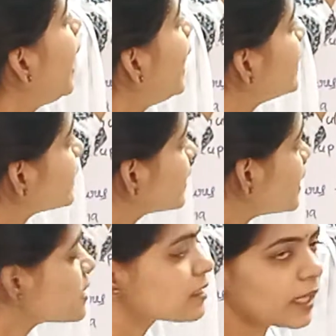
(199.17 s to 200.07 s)
And
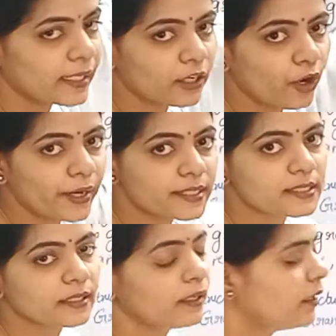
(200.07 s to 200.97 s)
these
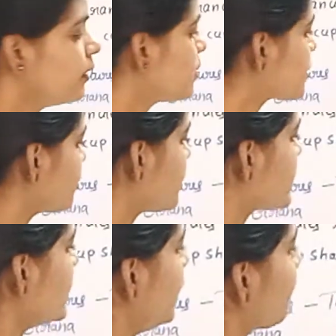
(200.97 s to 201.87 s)
thylakoids, so
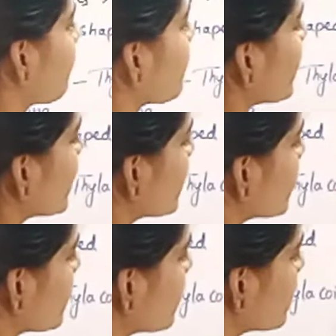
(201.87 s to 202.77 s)
see,
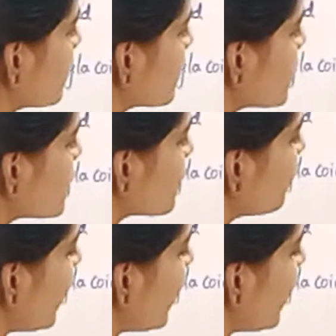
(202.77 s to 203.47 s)
these are